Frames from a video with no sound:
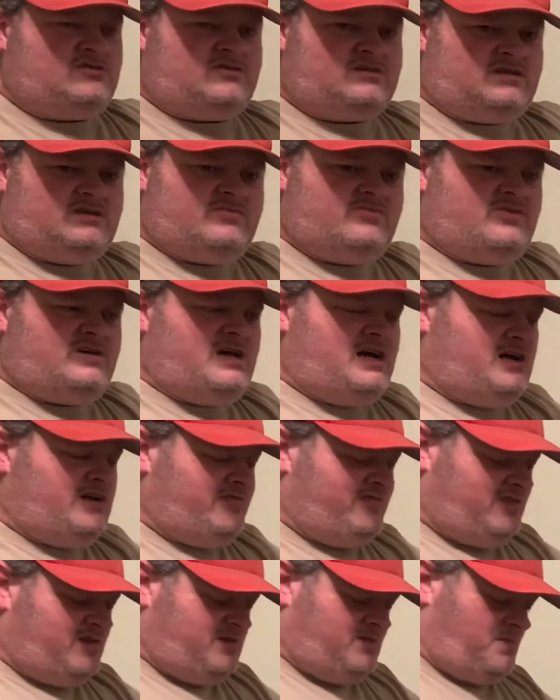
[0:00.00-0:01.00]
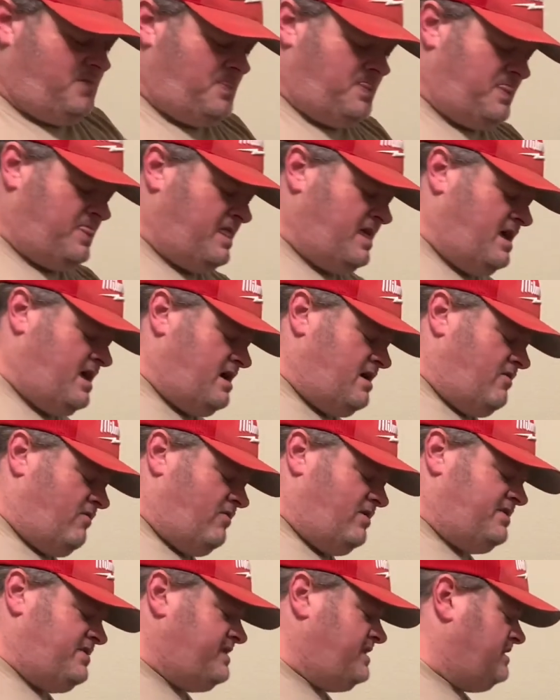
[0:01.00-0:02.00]
and debris out of it.
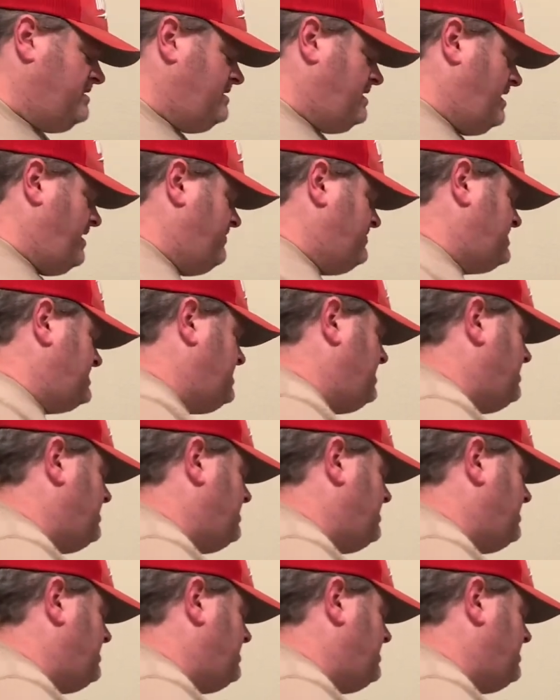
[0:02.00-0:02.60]
One thing I've seen